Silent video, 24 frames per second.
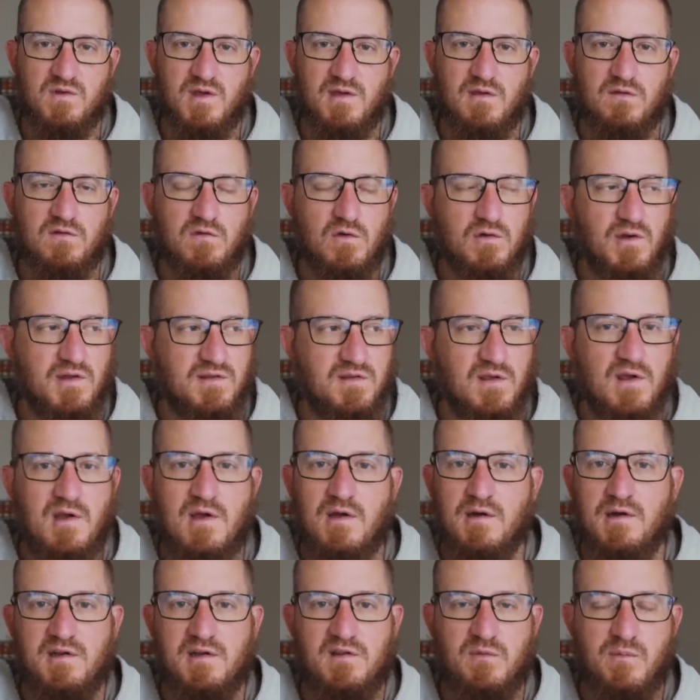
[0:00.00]
Like, so let's
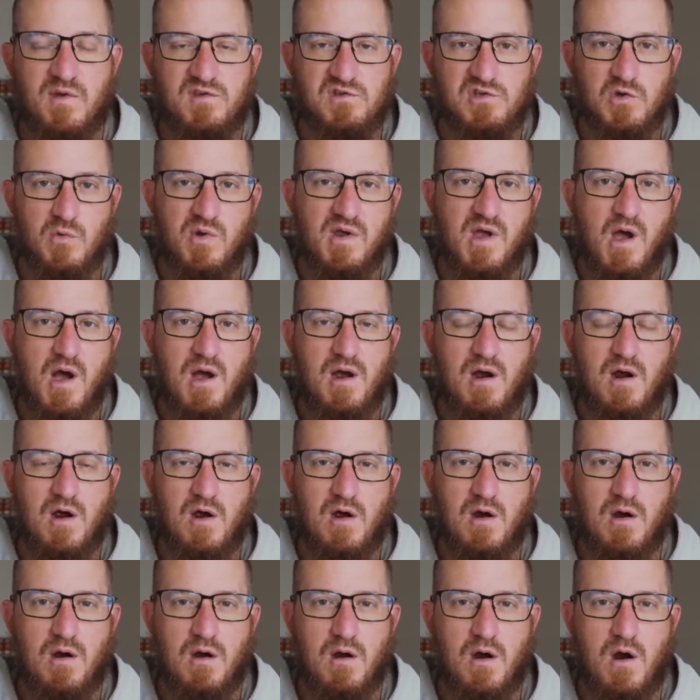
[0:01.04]
make sure we got
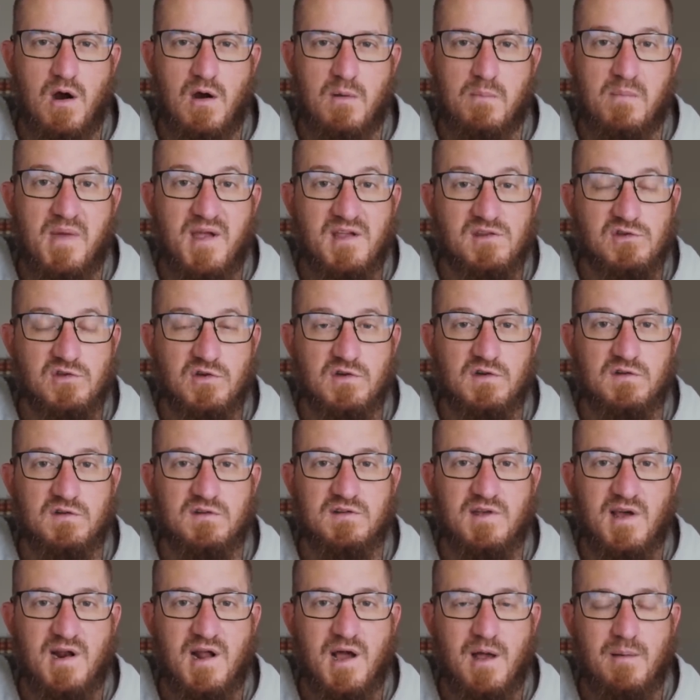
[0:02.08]
our mangers
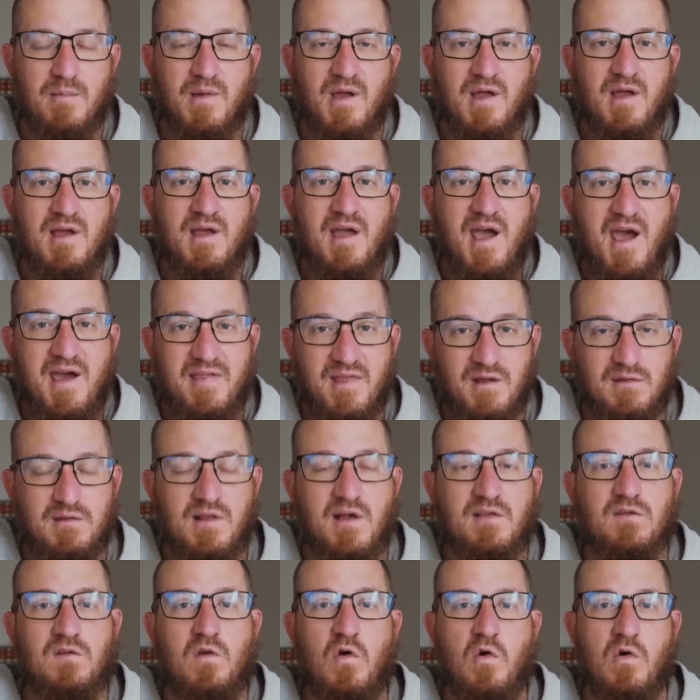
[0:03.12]
set up, and then
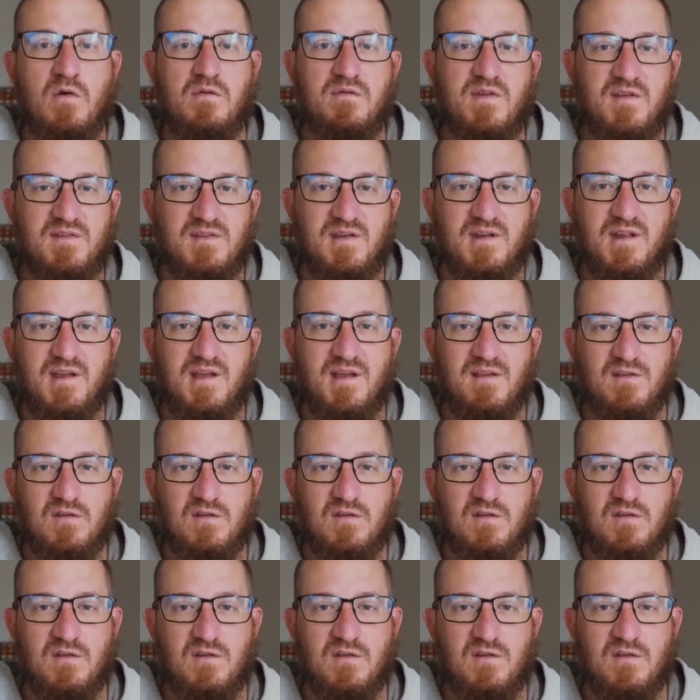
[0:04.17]
let's go and visit it.